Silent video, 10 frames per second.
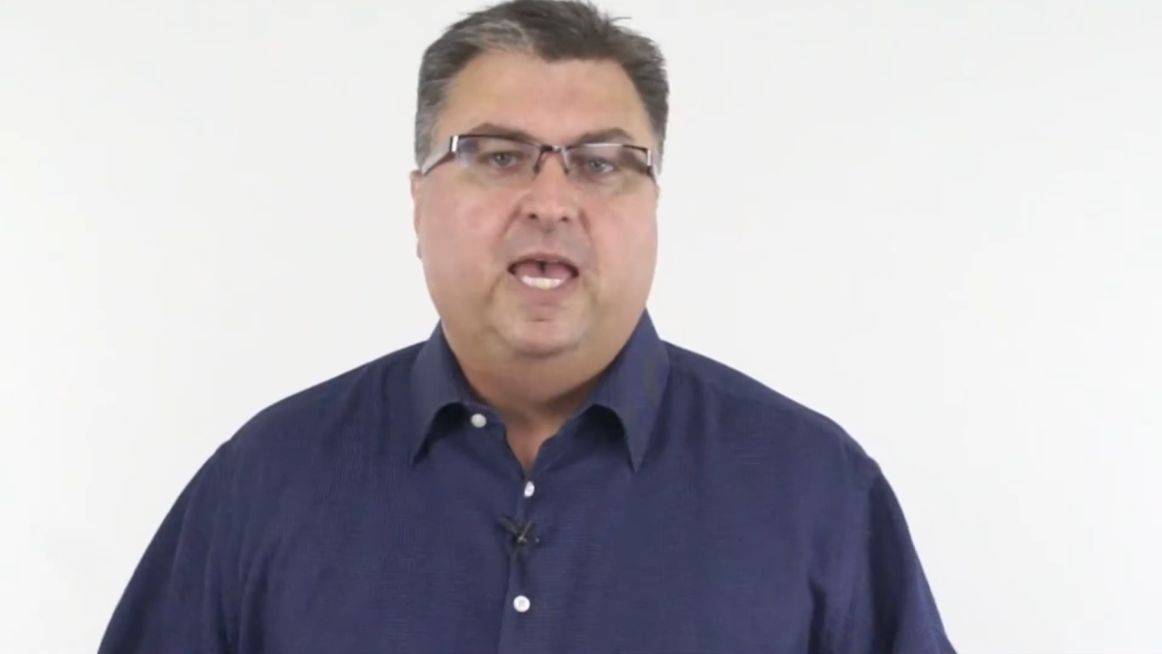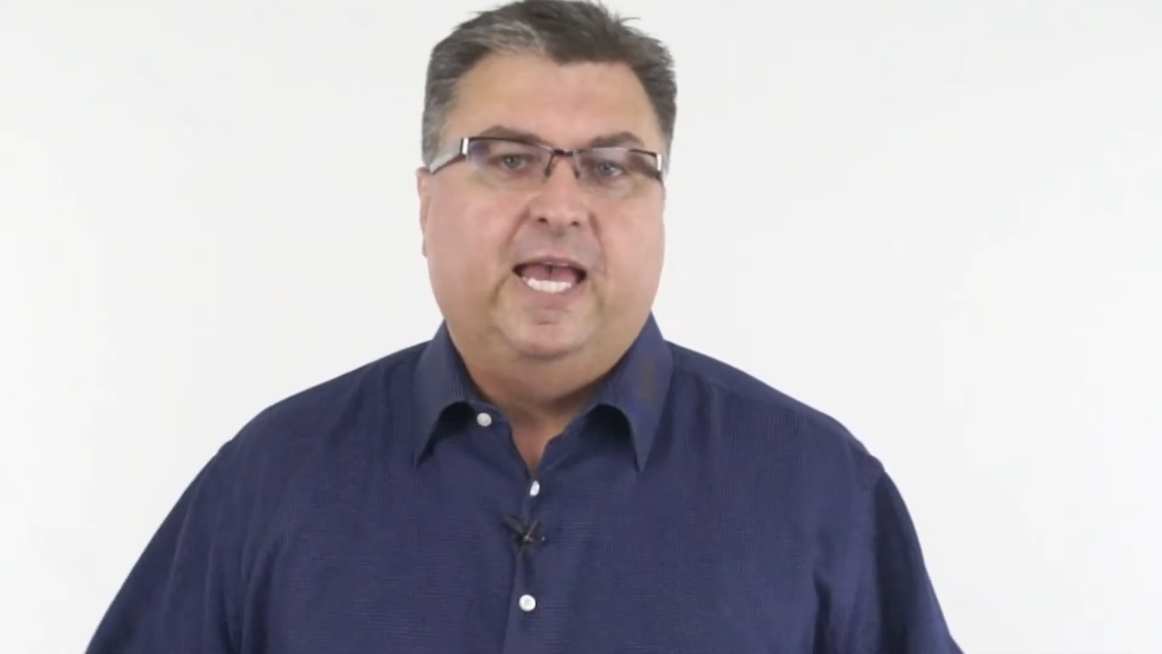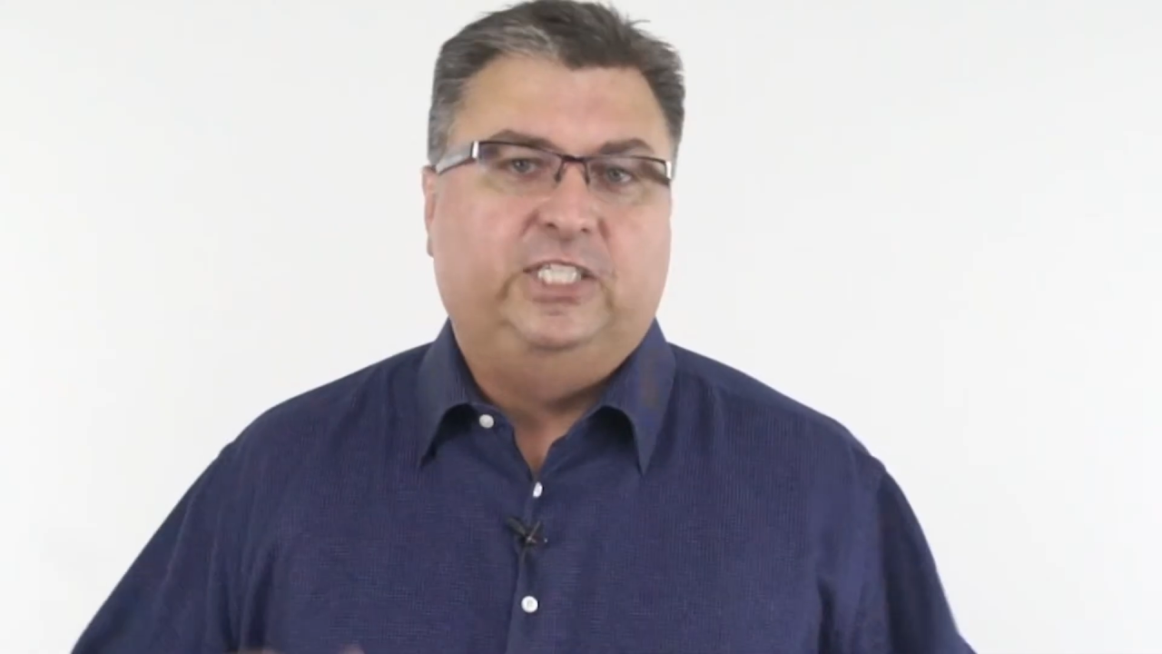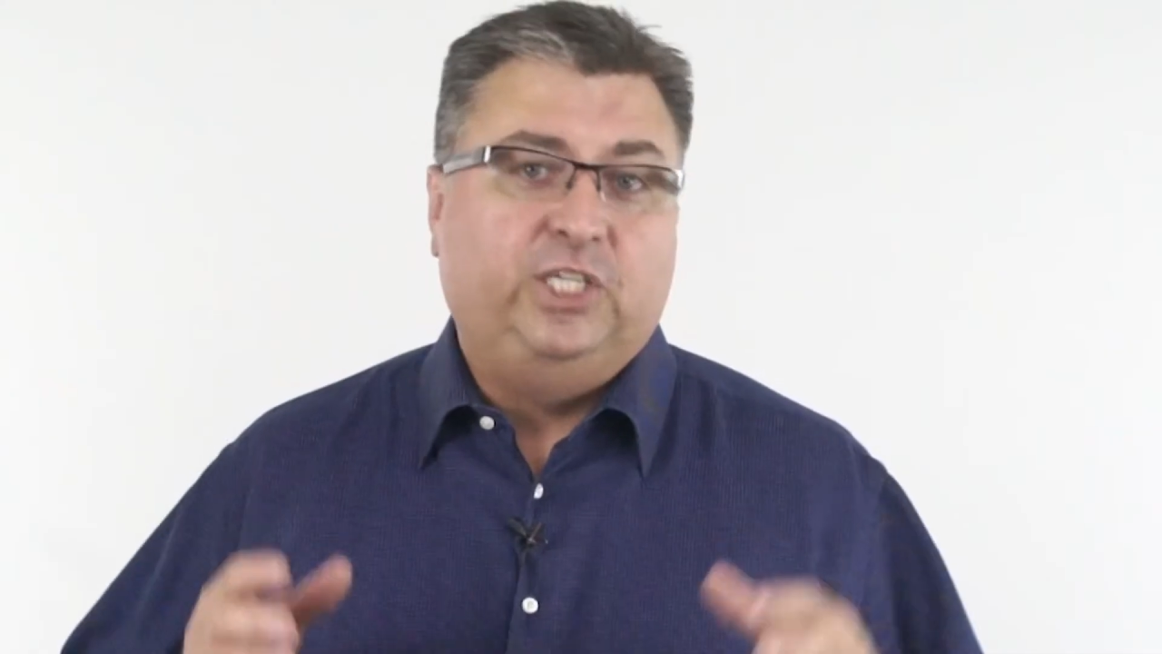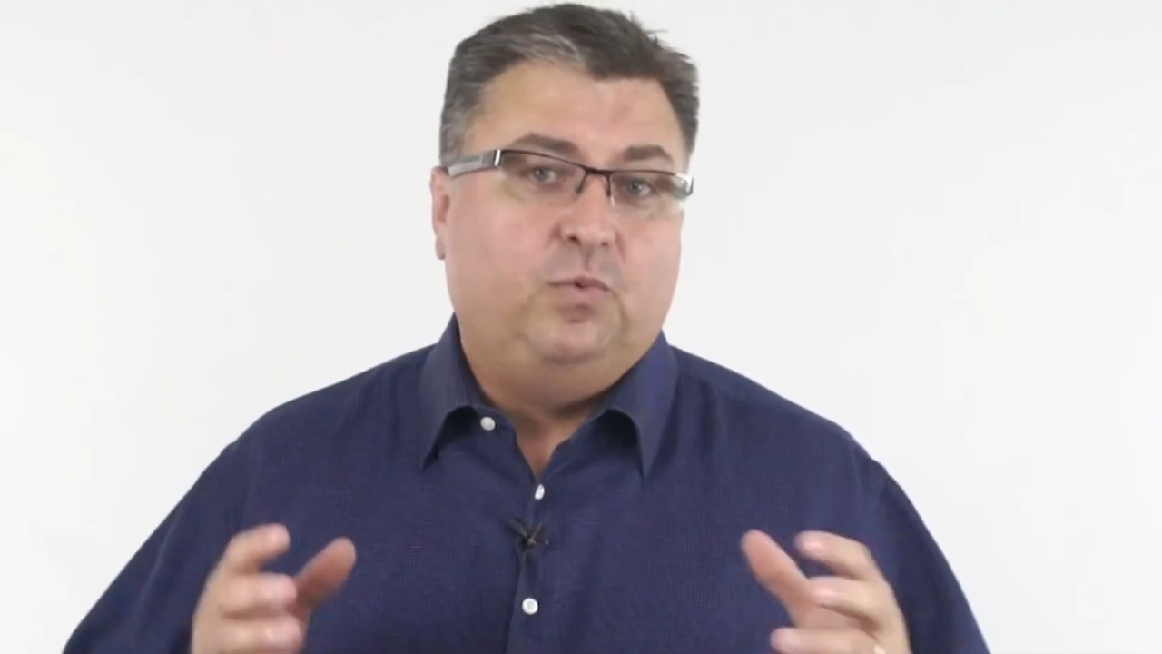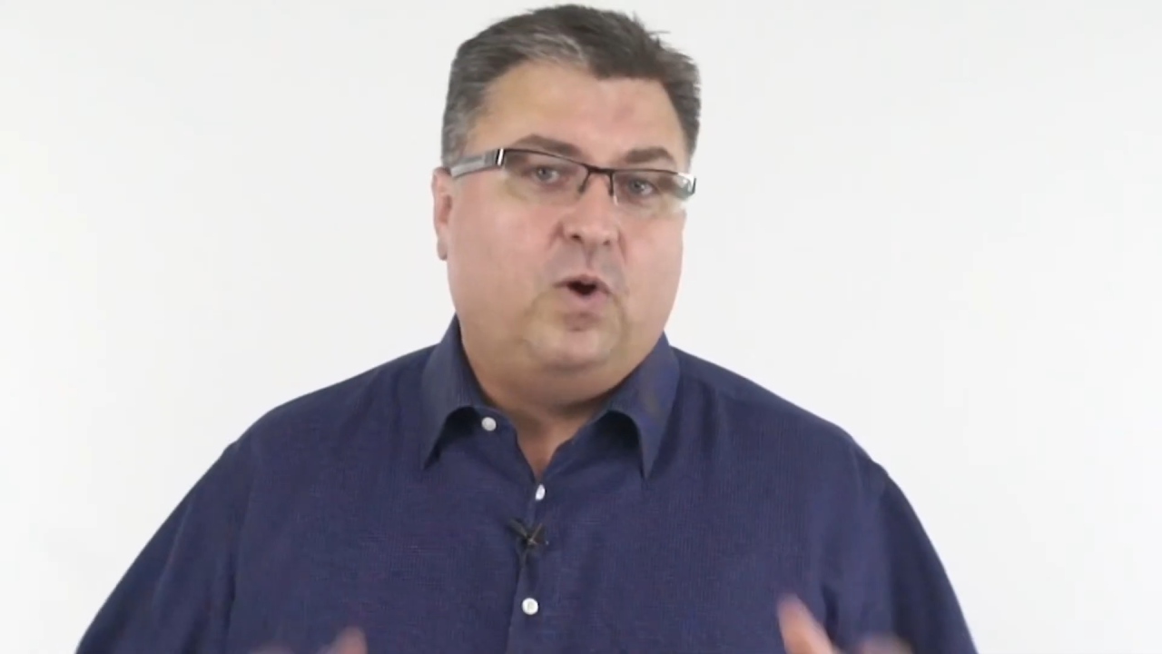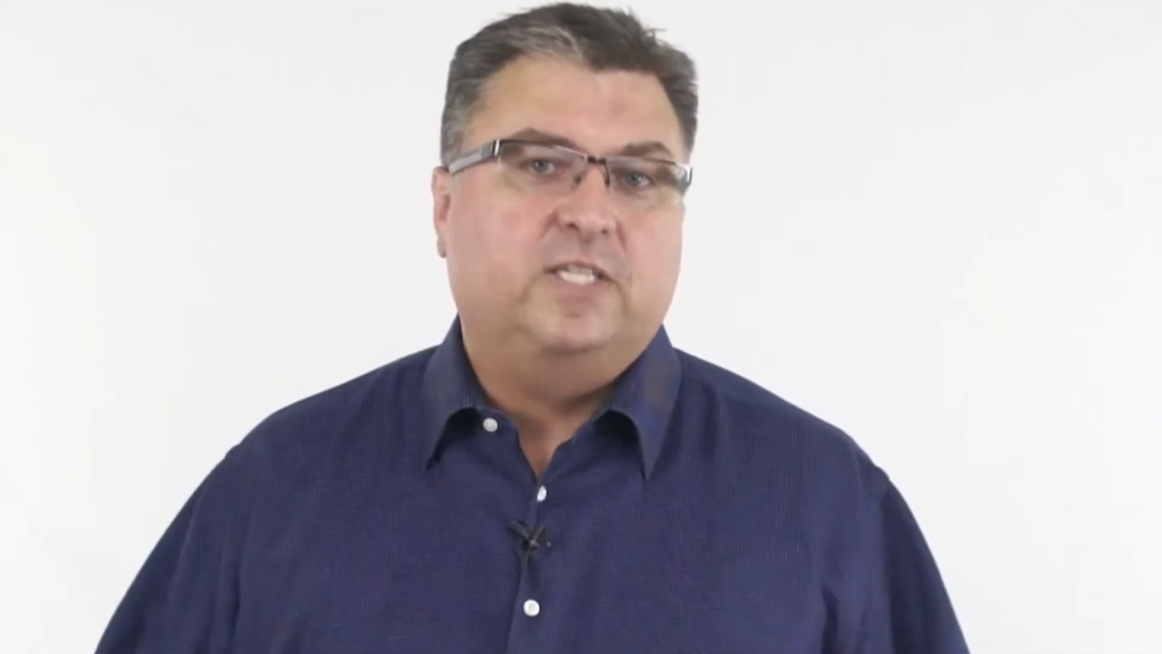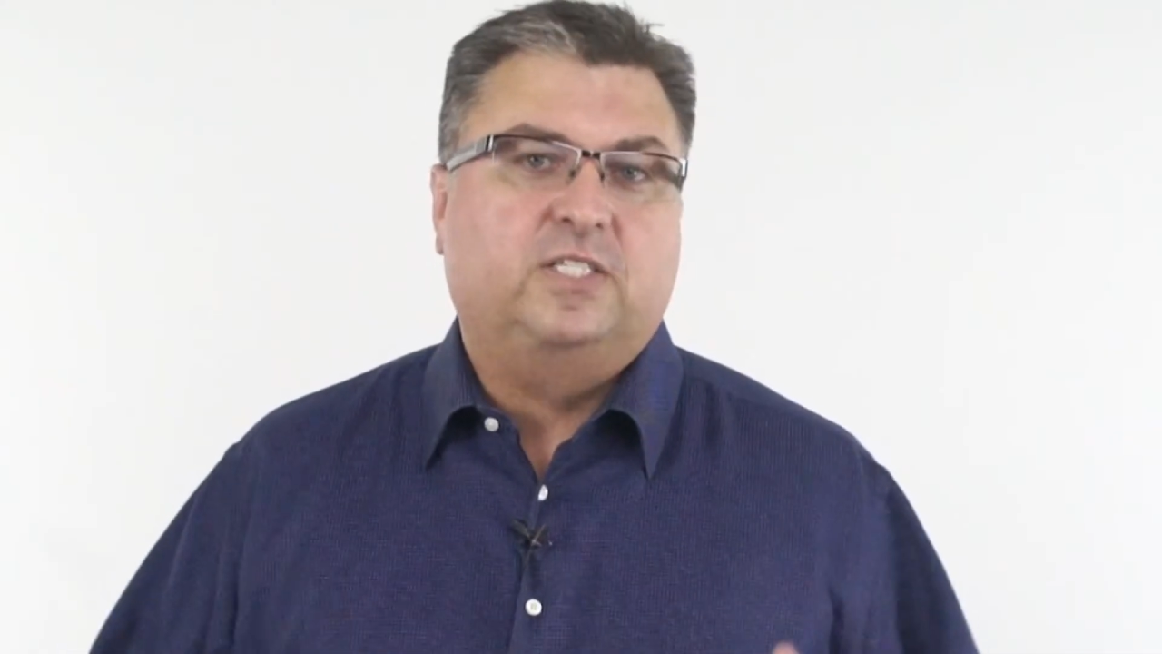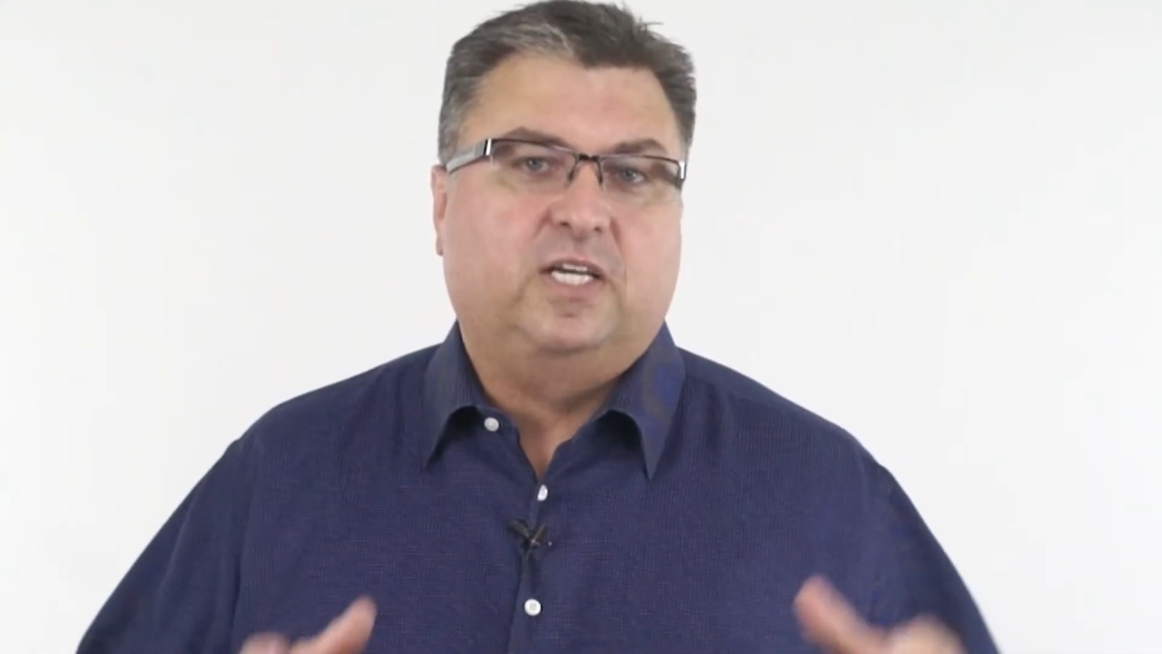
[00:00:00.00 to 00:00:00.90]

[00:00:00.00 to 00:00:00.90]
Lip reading: And she wants